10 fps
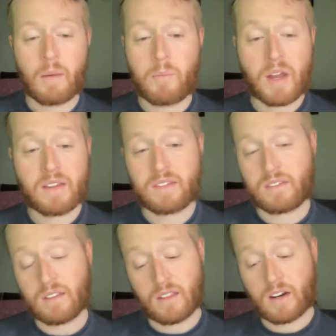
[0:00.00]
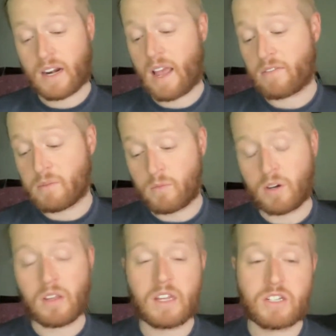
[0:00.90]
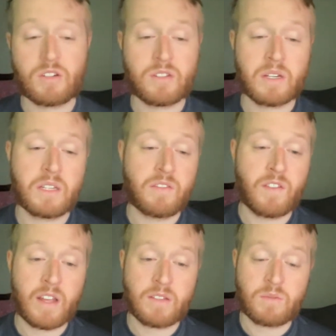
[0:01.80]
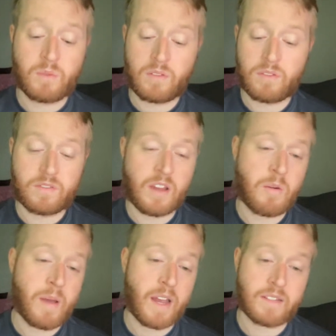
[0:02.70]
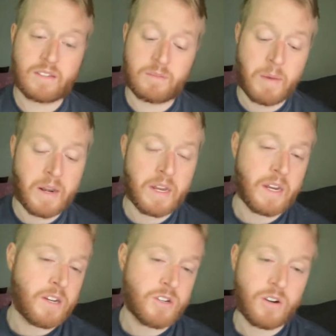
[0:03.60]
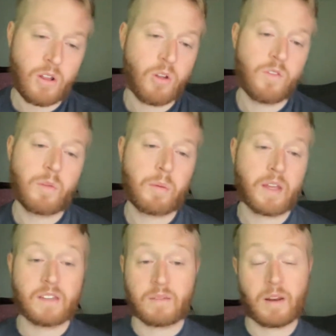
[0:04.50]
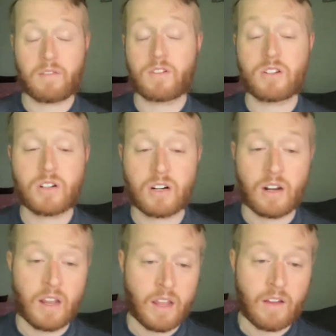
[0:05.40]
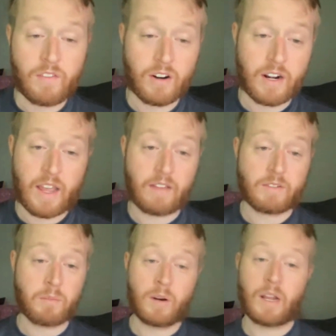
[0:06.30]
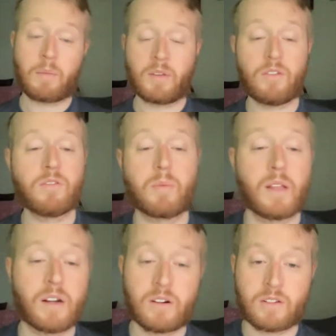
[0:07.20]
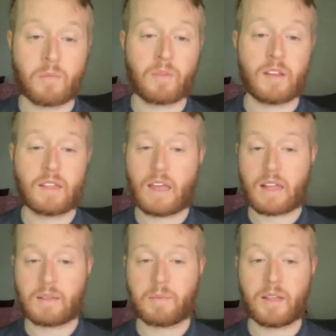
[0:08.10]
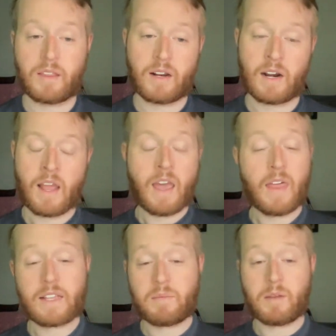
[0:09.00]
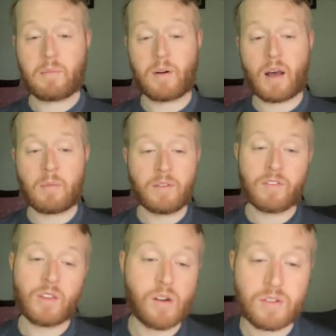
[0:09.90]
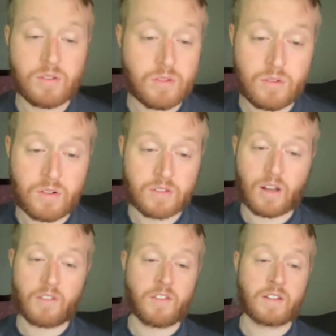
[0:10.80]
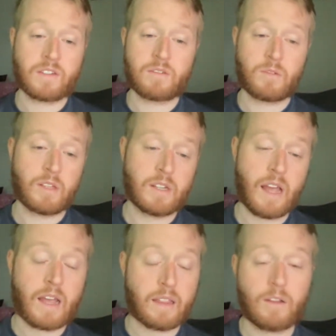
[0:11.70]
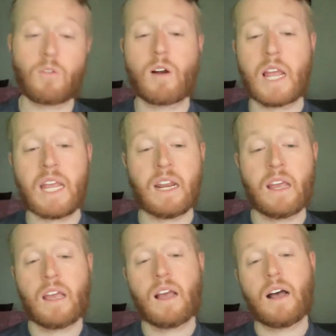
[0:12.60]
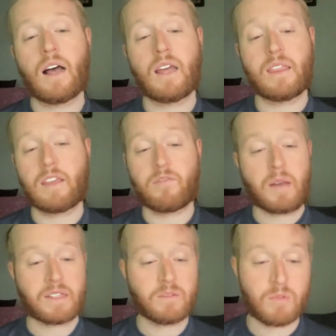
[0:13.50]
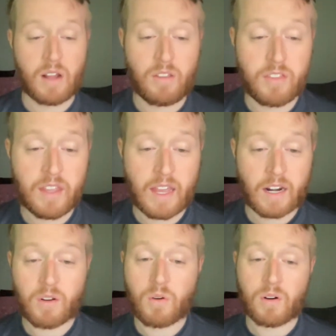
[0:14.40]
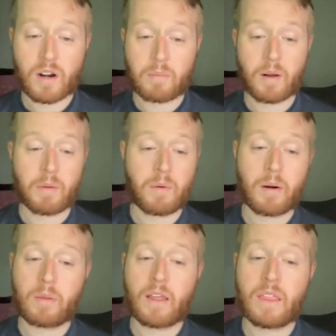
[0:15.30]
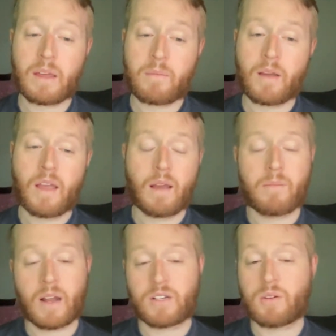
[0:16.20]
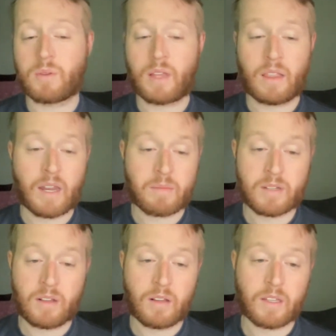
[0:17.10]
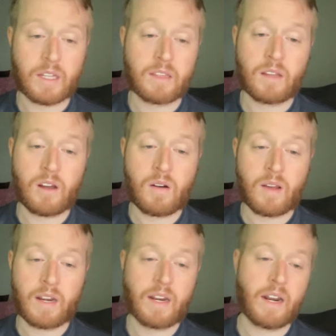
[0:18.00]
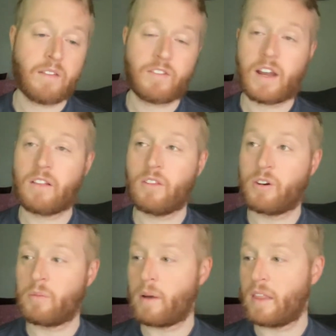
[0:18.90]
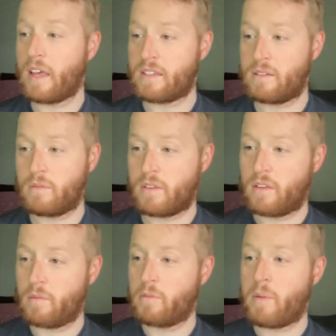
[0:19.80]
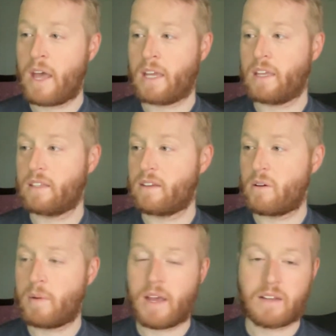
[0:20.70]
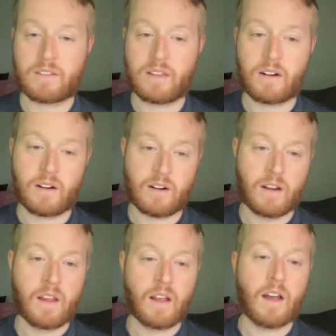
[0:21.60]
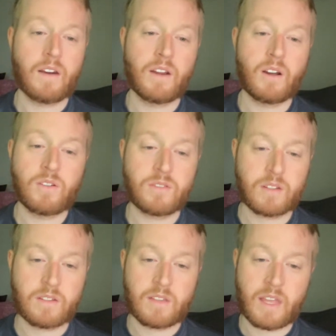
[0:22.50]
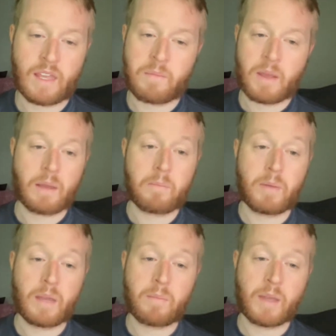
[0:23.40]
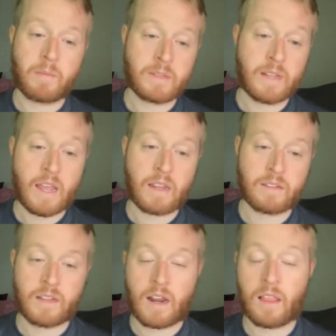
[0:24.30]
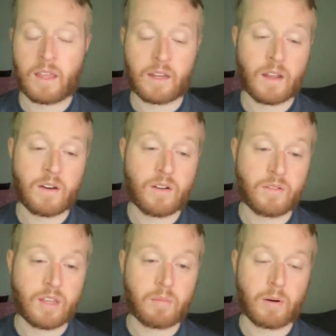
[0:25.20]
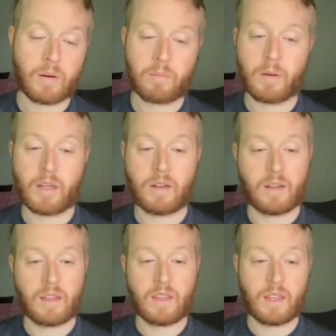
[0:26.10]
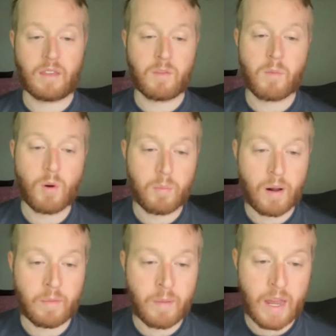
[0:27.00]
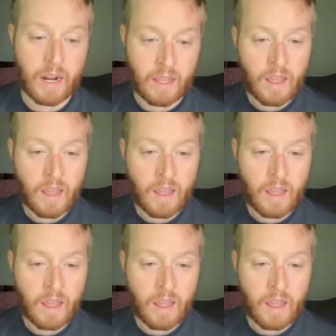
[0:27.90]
Betis, they're going to have some real issues on defense with center backs suspended, injured all over the place. I'm not even sure if they're going to have to bring up a youth player or something like that to play there. That's a big problem, even though Osasuna's offense is really not great. I think if Betis were healthy at a quarter, I'd probably want to play them. I'm not sure what that lineup's going to look like, though, and I've kind of learned my lesson with backing center backs that are unknowns because they can make big mistakes, kind of like an unknown keeper, but I think even more problematic.